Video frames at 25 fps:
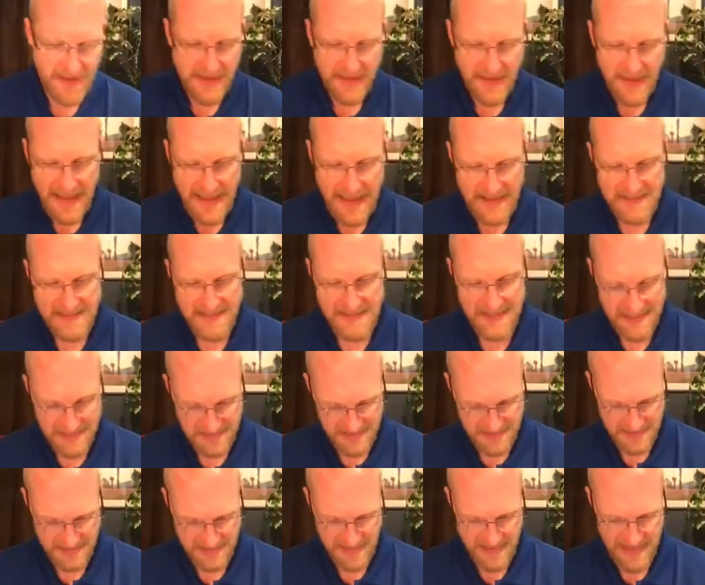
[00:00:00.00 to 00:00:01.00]
has this
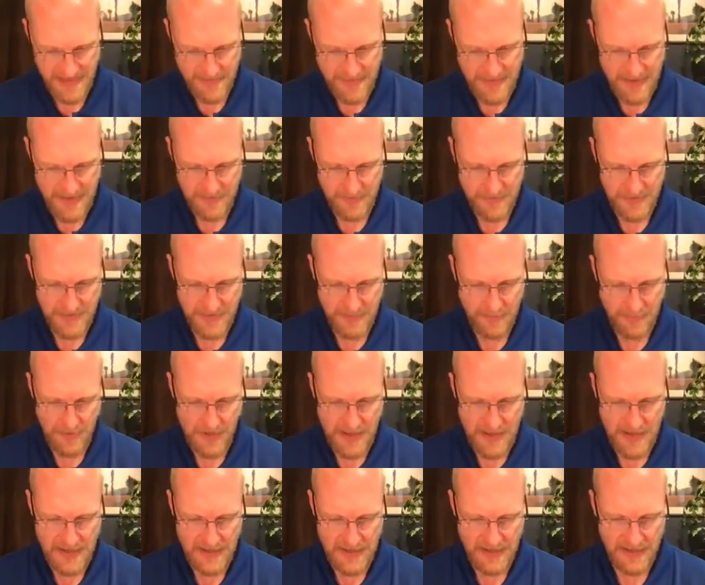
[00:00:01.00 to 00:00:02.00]
to say about
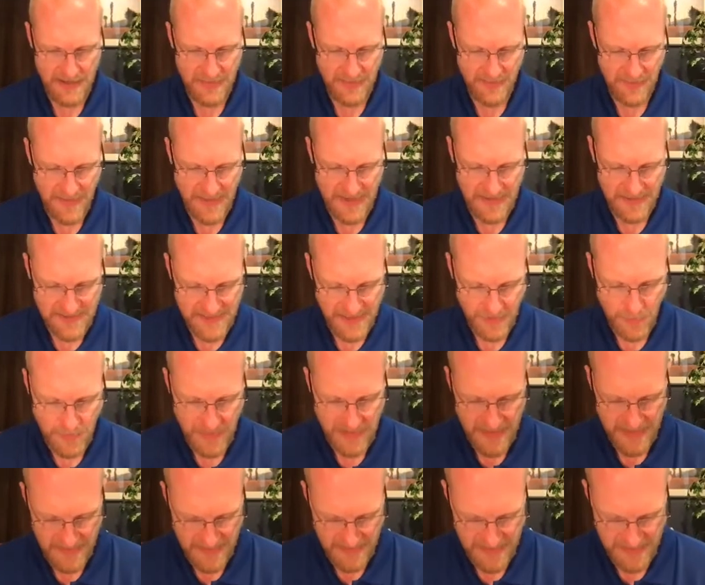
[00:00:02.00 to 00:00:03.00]
Nimrod in
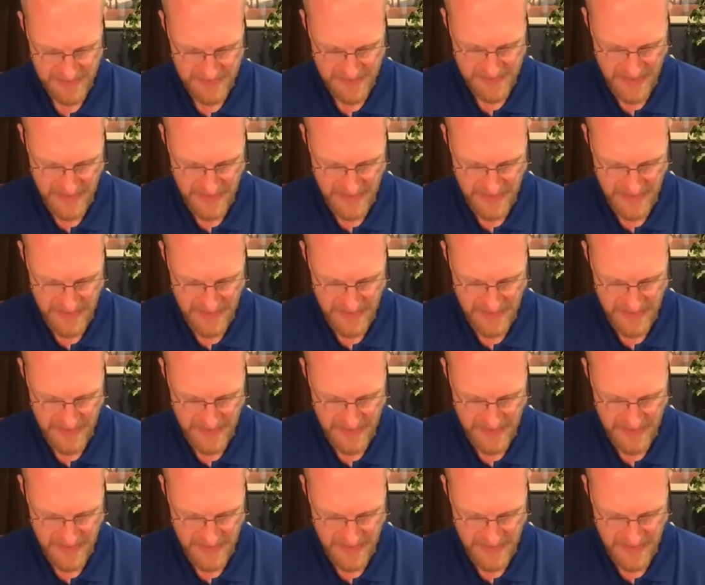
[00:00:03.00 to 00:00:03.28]
his